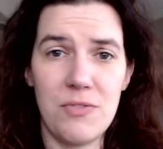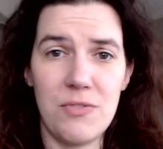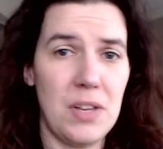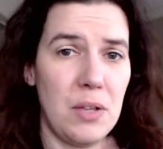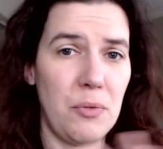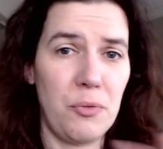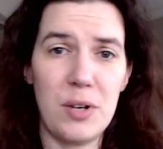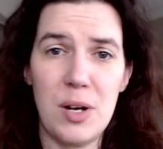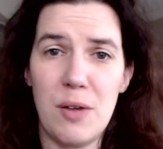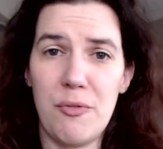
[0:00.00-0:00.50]

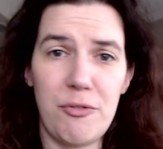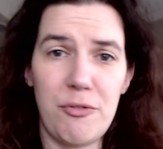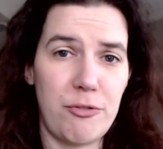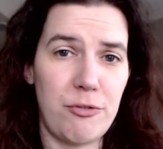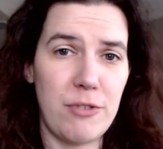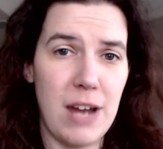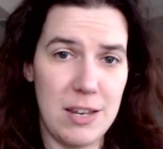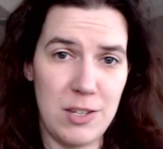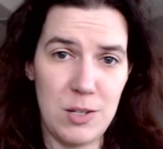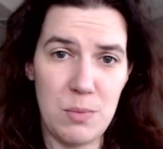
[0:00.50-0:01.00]
Feel free to
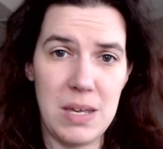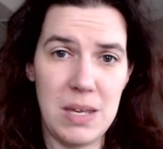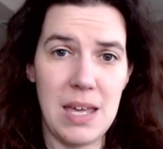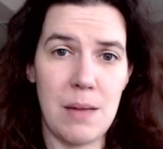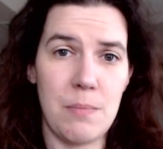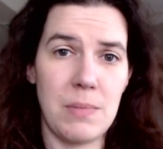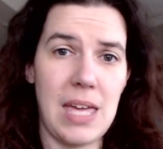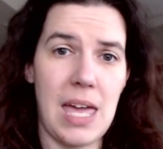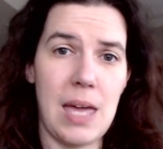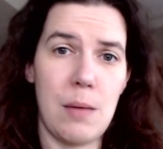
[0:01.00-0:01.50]
friend me.
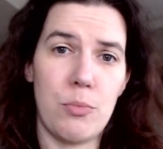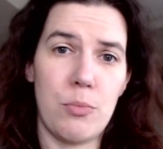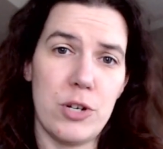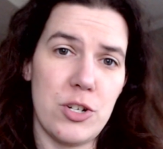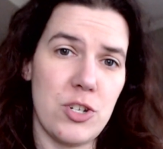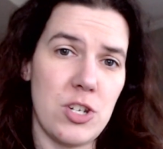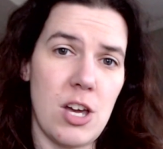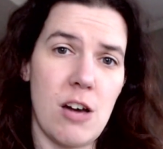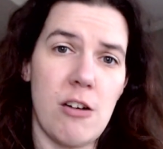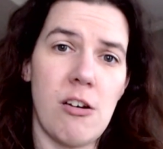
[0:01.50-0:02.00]
I'm
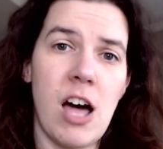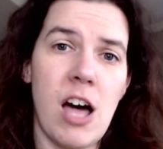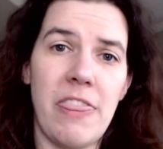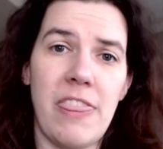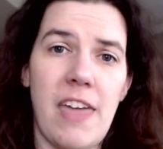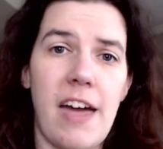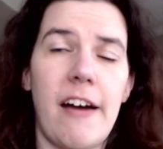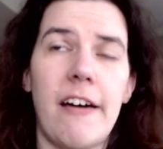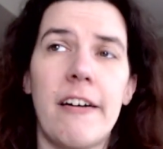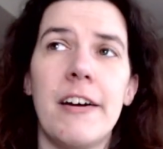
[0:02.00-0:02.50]
kbridgeo on
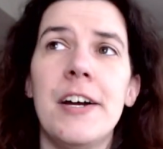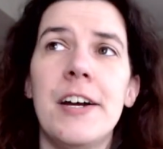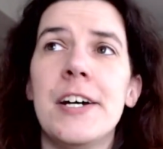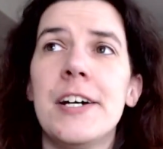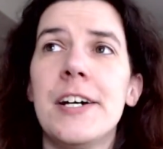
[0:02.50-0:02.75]
there.